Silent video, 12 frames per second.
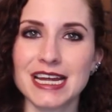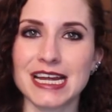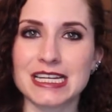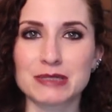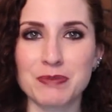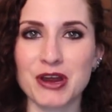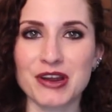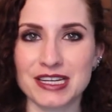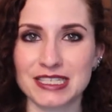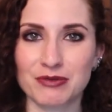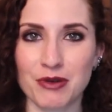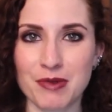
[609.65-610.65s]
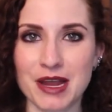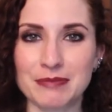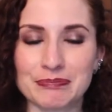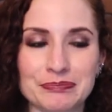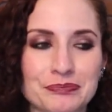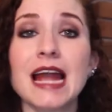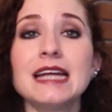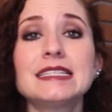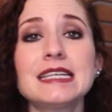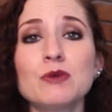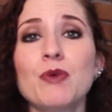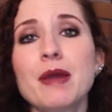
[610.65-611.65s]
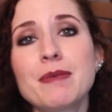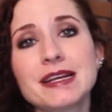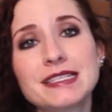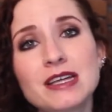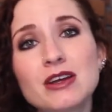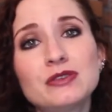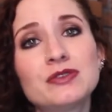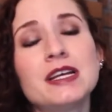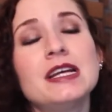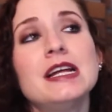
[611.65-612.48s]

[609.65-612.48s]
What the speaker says: experience for me. I did weigh myself.